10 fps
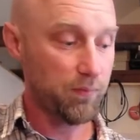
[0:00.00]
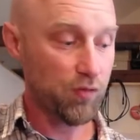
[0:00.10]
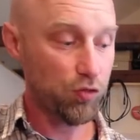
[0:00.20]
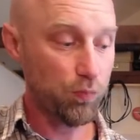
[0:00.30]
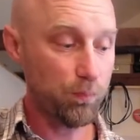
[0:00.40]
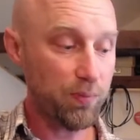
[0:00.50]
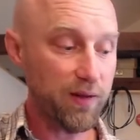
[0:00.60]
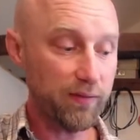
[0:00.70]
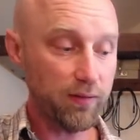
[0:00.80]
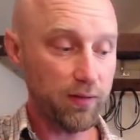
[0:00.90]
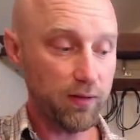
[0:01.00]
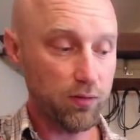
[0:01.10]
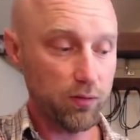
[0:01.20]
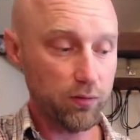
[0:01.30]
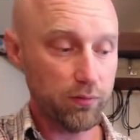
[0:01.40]

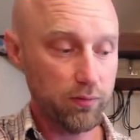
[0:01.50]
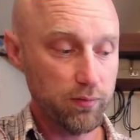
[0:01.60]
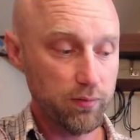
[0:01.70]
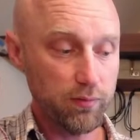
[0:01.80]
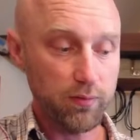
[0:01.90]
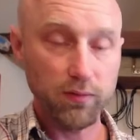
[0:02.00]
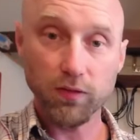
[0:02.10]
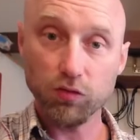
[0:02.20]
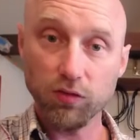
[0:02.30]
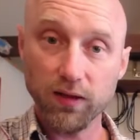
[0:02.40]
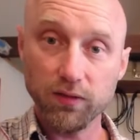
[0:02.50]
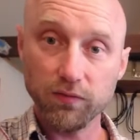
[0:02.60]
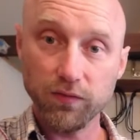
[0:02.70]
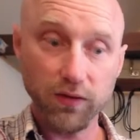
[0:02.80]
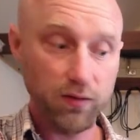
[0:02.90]
especially on the
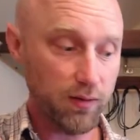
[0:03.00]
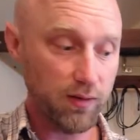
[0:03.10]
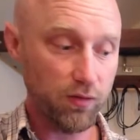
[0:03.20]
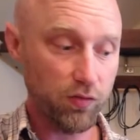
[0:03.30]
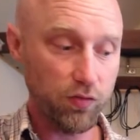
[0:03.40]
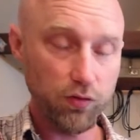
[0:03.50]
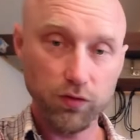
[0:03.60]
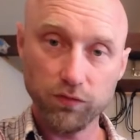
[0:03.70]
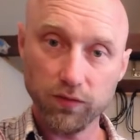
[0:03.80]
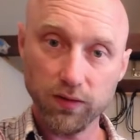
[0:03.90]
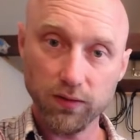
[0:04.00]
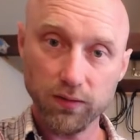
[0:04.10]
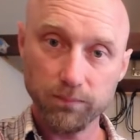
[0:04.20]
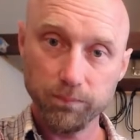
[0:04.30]
2nd finger and the 3rd finger.